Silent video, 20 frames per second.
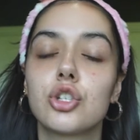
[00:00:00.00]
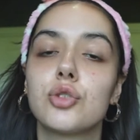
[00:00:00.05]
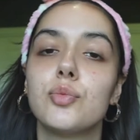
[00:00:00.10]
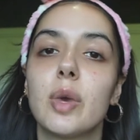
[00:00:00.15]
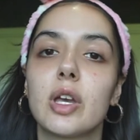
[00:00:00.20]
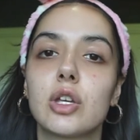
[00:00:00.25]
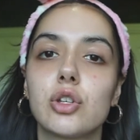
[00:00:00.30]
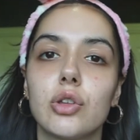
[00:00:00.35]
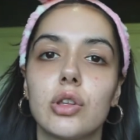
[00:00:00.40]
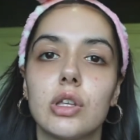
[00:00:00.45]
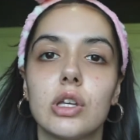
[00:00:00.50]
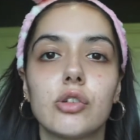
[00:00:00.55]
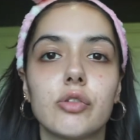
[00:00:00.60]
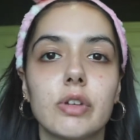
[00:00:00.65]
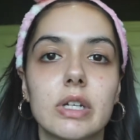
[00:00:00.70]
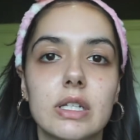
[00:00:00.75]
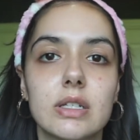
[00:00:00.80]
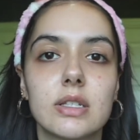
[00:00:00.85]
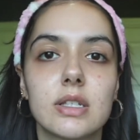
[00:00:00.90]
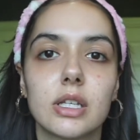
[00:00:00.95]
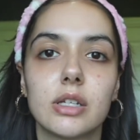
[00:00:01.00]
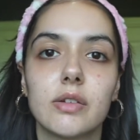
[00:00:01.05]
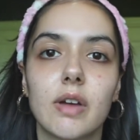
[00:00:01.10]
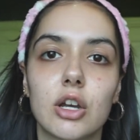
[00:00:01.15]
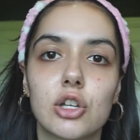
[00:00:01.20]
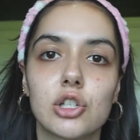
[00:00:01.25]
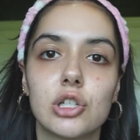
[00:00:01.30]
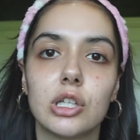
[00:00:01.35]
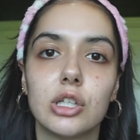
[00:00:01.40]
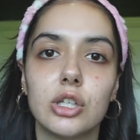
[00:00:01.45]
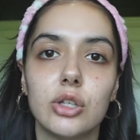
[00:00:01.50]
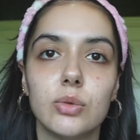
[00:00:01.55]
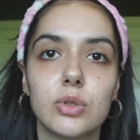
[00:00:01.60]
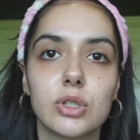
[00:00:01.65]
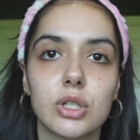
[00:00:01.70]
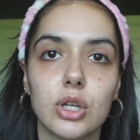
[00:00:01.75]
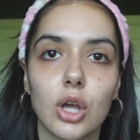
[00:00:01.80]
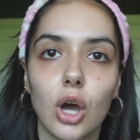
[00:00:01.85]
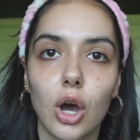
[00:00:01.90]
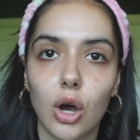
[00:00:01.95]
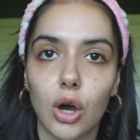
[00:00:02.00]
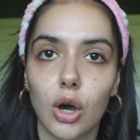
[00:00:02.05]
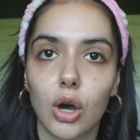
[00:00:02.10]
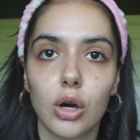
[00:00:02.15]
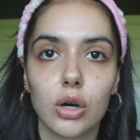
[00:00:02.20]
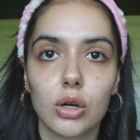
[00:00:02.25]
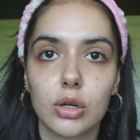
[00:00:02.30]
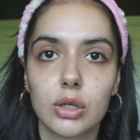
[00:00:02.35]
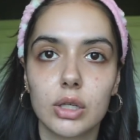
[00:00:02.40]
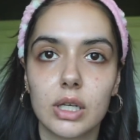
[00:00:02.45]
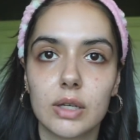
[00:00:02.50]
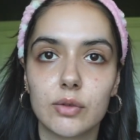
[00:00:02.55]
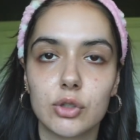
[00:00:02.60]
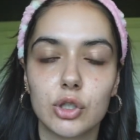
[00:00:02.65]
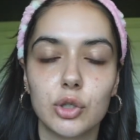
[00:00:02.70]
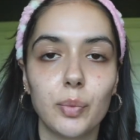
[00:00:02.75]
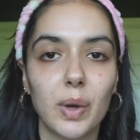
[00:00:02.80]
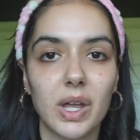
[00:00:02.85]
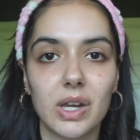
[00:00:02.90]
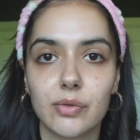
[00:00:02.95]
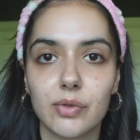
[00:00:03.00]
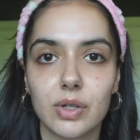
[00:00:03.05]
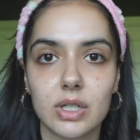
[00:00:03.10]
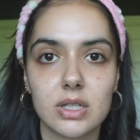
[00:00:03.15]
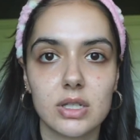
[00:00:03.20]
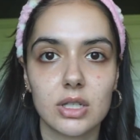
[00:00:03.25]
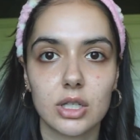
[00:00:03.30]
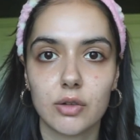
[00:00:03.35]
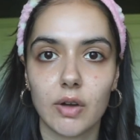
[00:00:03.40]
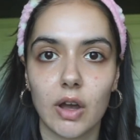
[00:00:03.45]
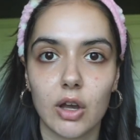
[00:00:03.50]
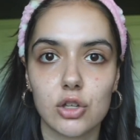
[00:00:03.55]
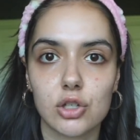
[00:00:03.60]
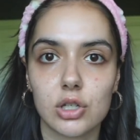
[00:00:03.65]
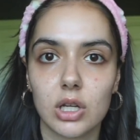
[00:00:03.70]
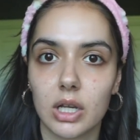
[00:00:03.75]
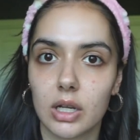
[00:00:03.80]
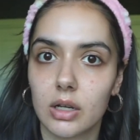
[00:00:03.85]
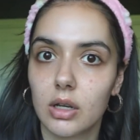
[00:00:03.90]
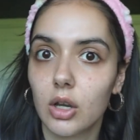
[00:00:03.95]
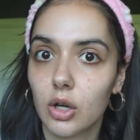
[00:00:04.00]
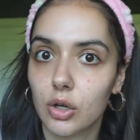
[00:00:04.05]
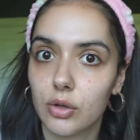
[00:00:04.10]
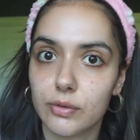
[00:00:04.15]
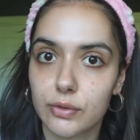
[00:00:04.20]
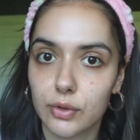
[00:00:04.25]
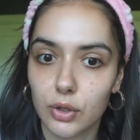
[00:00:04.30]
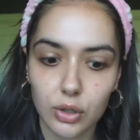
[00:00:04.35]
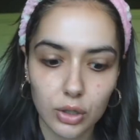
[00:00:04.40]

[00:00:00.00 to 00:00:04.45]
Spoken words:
make sure the ingredients that you're actually using are giving you benefits that you're actually looking for.